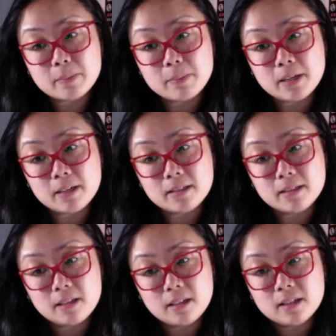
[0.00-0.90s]
but
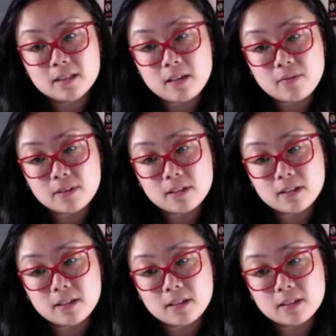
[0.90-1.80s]

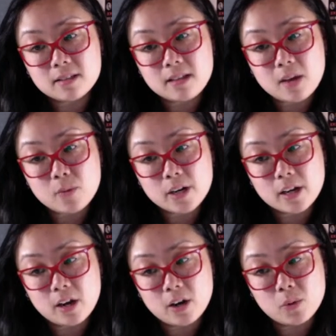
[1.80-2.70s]
definitely a sad way to
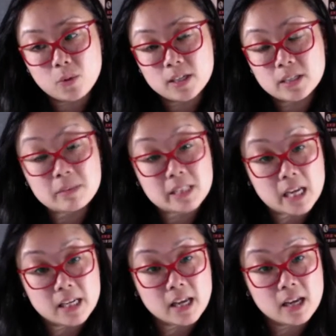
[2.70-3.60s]
go was
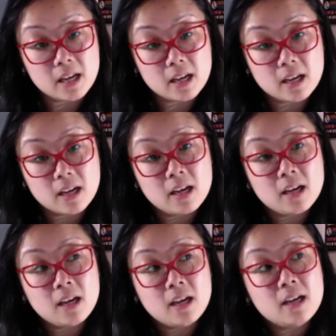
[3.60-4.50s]
Missandei,
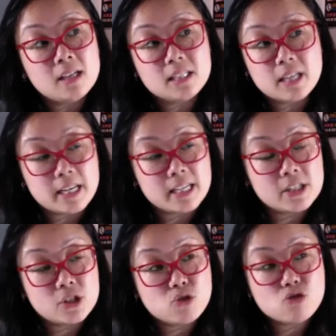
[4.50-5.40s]

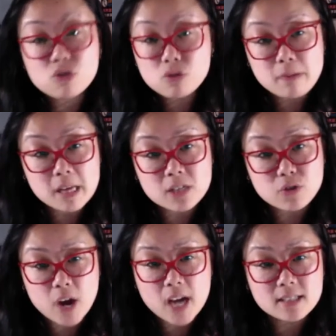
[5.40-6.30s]
Dany's true best
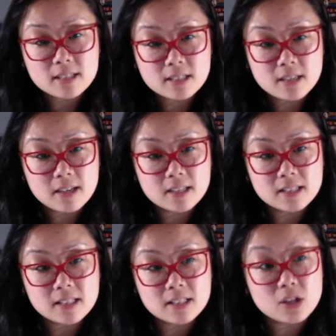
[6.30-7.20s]
friend
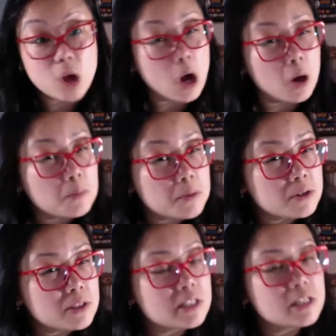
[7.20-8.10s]
since
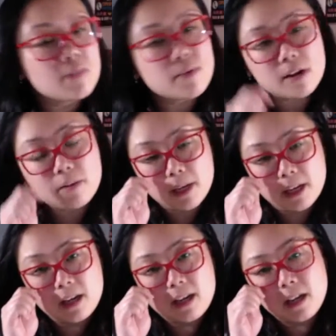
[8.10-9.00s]
almost the very
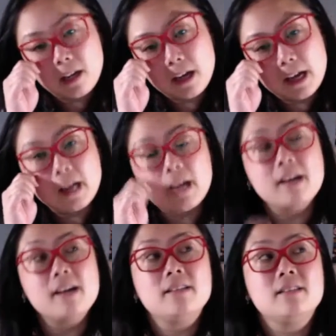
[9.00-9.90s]
beginning.
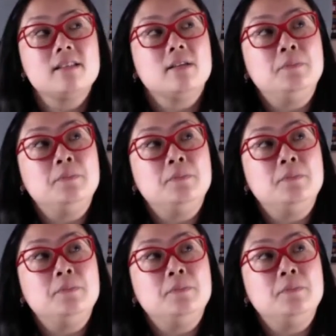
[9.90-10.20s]
And